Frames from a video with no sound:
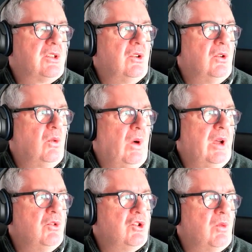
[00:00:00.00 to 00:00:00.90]
And so
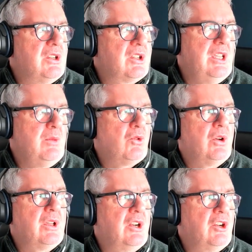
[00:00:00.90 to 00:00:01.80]
why would you want to
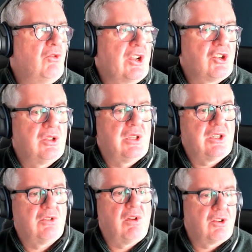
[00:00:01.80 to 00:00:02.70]
keep going in a
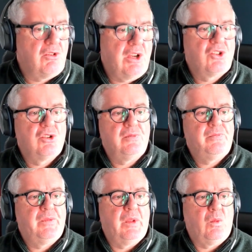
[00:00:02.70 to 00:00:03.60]
direction that's the wrong
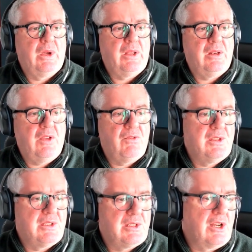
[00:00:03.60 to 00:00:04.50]
direction when
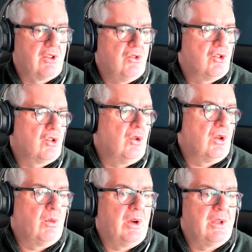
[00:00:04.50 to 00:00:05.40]
evidence is telling you should
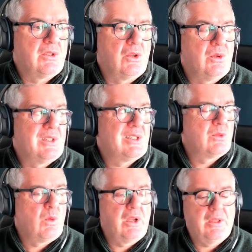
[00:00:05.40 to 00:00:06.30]
go otherwise? So
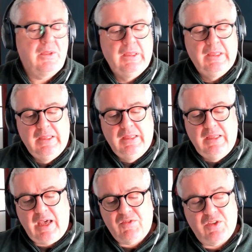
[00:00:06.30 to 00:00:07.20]
this is why
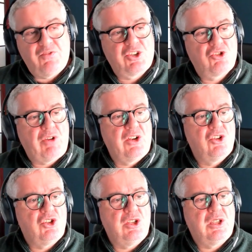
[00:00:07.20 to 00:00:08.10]
having a fixed
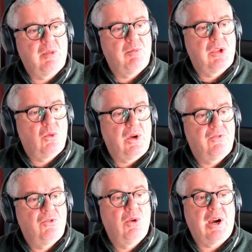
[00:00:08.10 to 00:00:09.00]
strategy can be
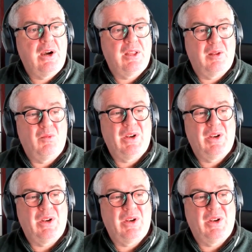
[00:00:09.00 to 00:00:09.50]
quite foolhardy.